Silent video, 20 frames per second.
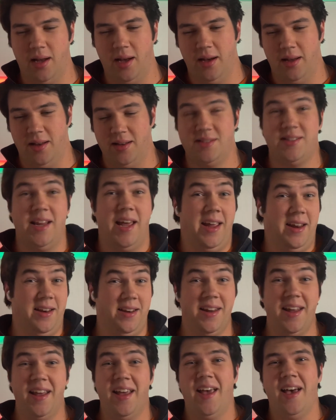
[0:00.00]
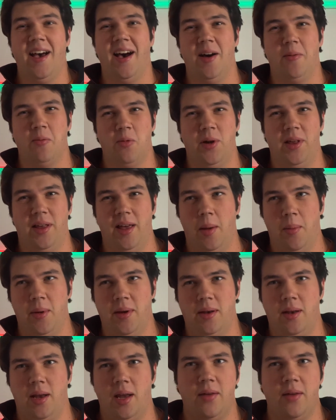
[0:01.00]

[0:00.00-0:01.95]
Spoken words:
insane, really. I mean,